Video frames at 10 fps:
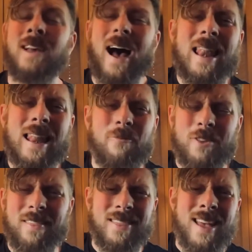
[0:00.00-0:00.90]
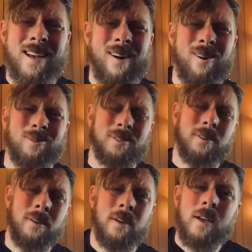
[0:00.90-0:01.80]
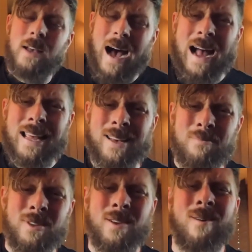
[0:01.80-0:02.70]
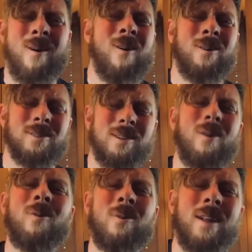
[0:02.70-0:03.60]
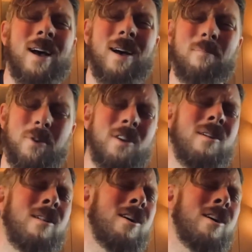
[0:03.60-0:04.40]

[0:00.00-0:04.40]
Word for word: I left at the altar. I am yours, Lord, I believe.